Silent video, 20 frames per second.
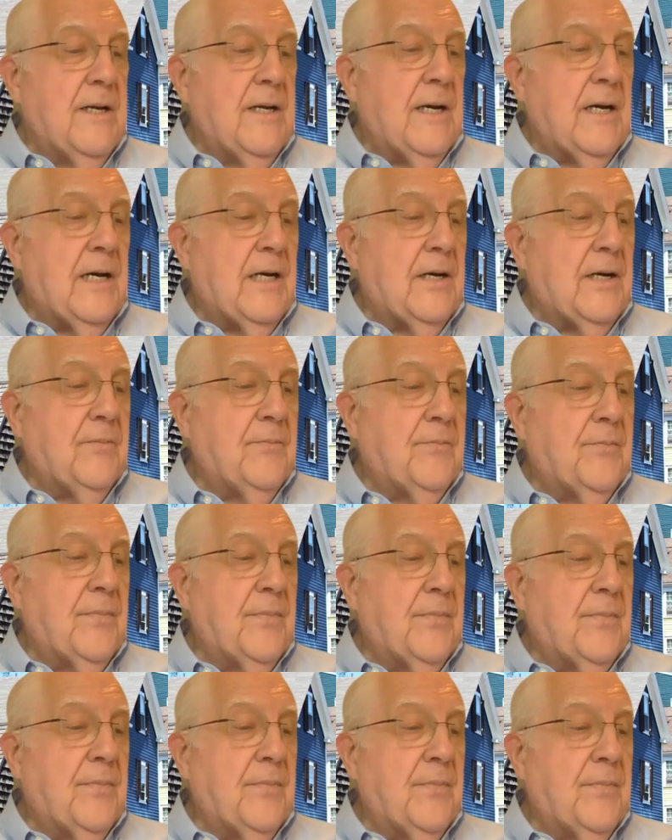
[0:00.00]
Um,
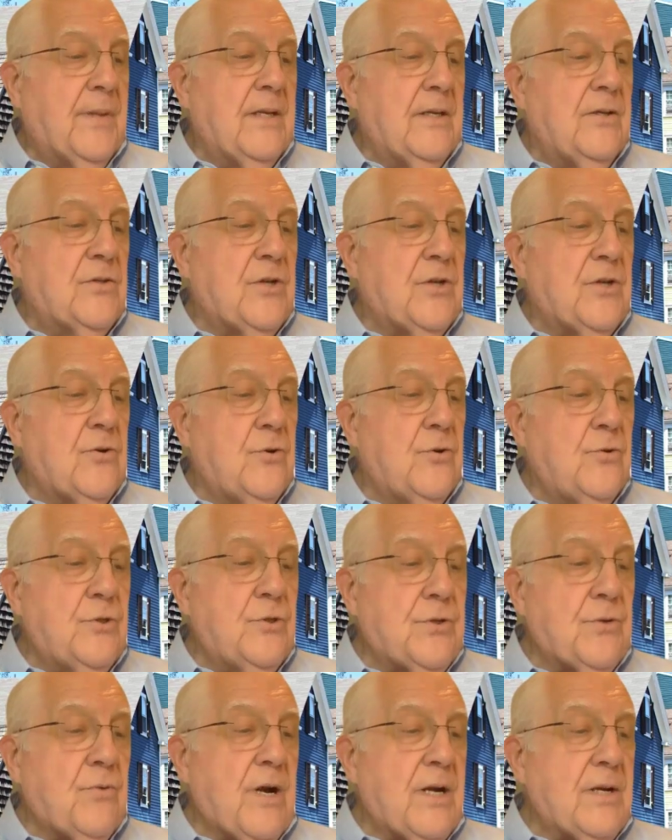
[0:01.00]
so
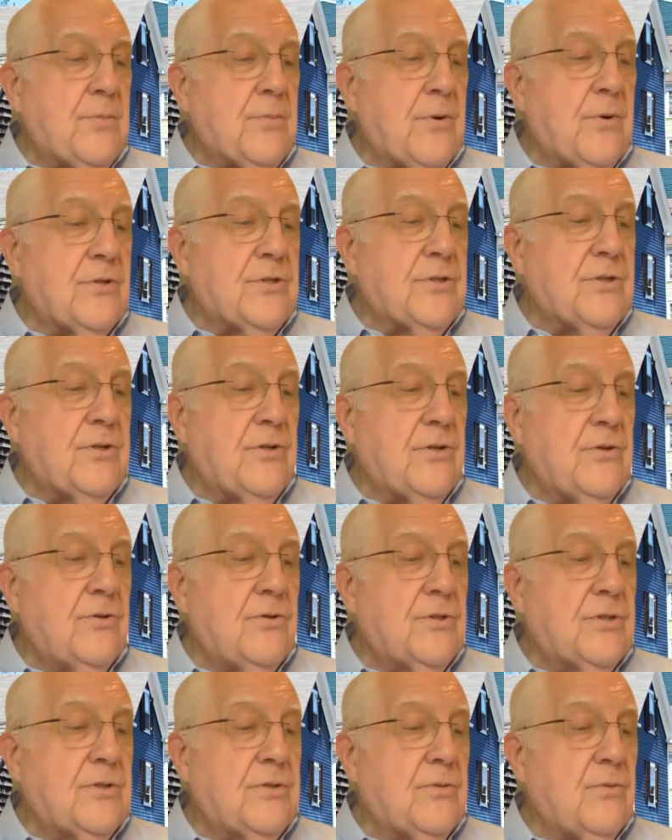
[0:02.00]
who's the right person?
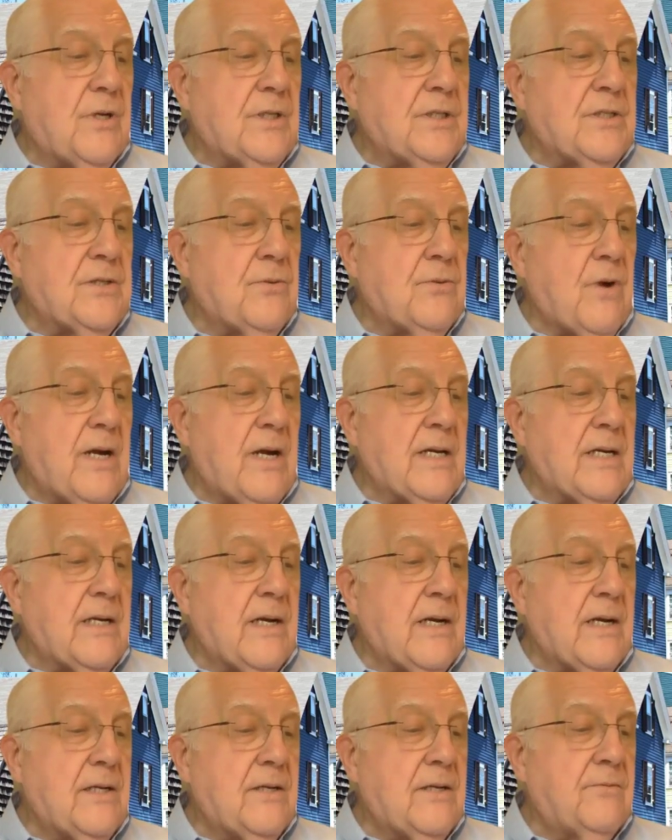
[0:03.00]
Who's what's the right
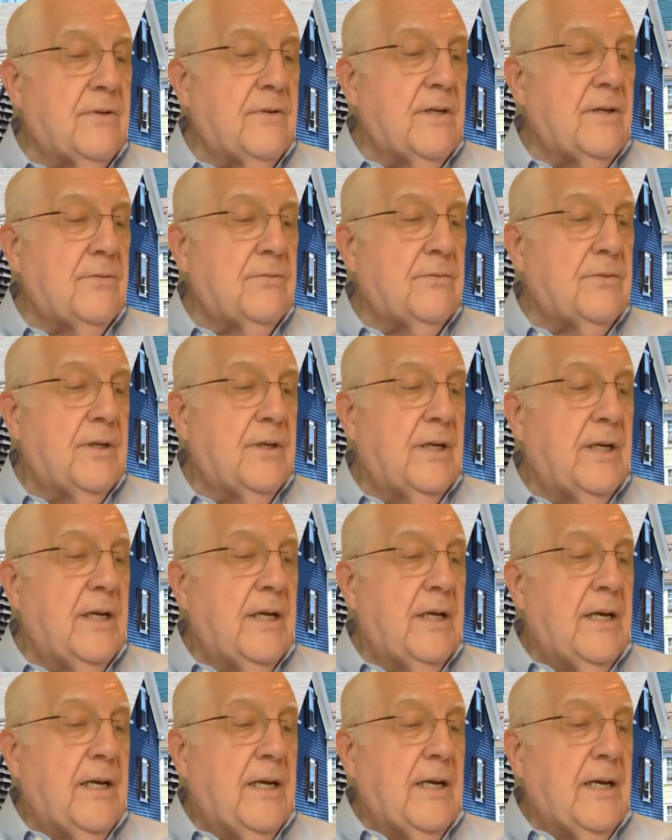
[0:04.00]
kind of gift?
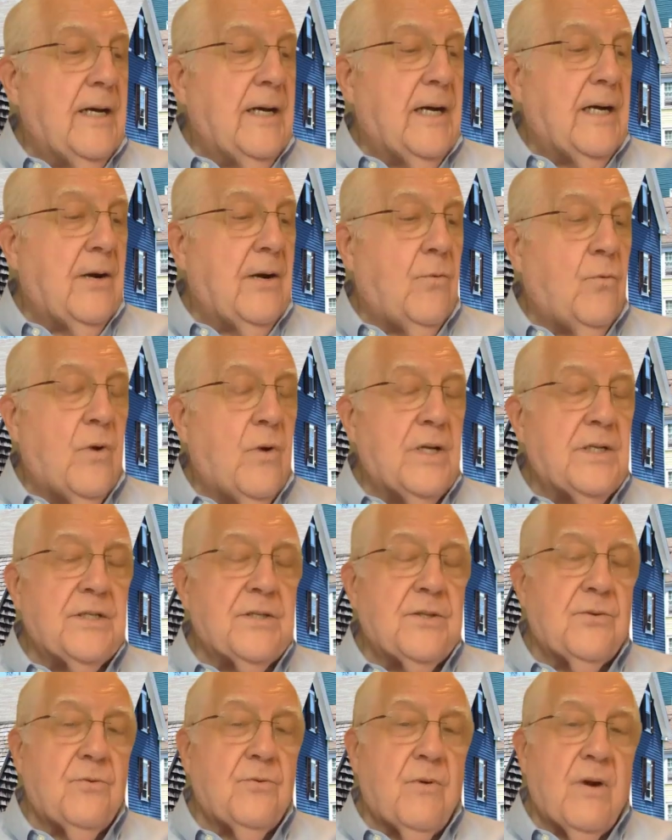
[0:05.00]
Uh,
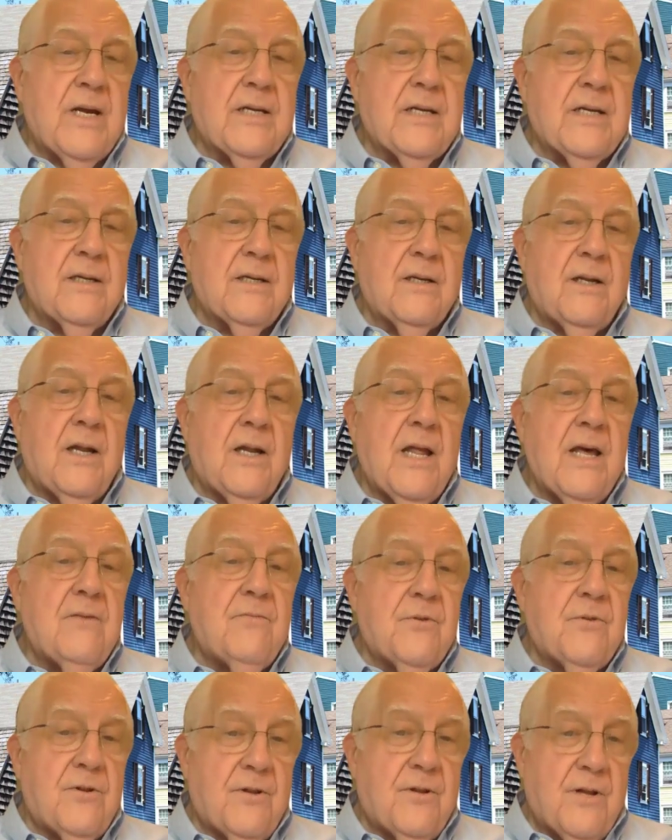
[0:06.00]
what's the right
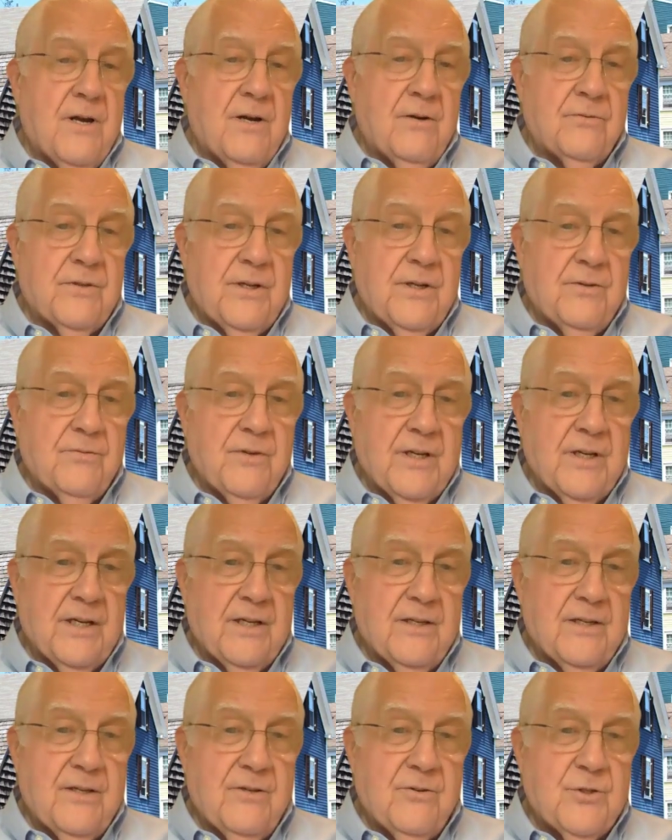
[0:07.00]
level of
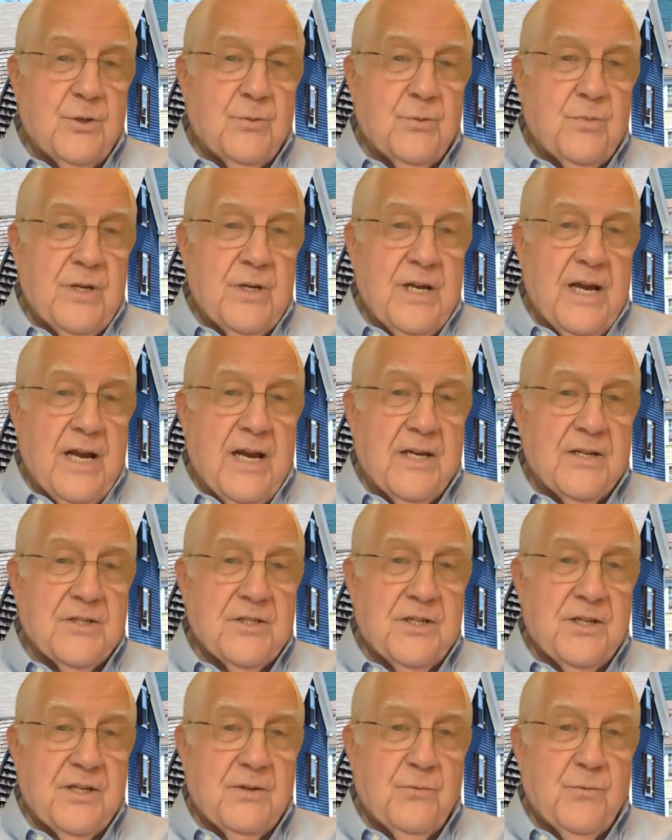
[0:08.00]
giving you should be
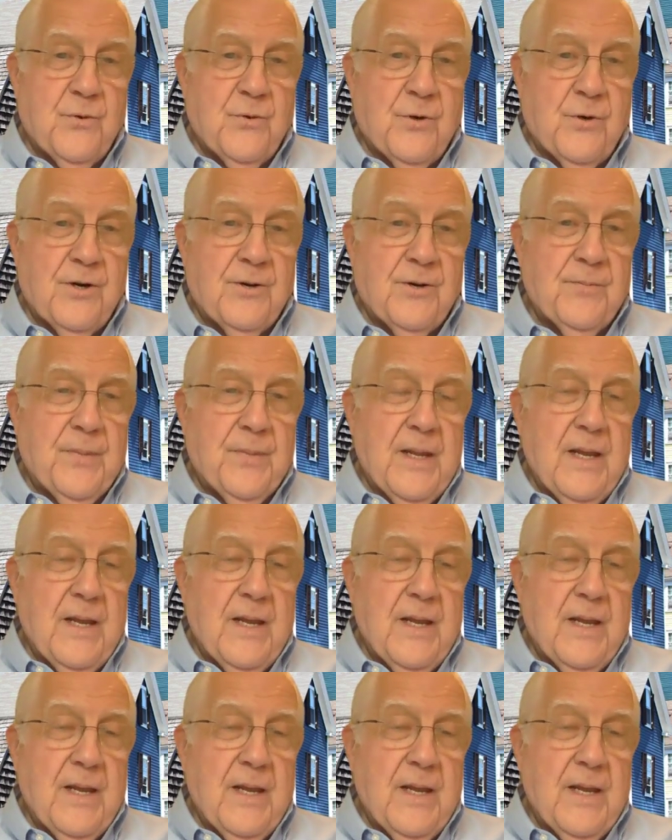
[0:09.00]
asking for?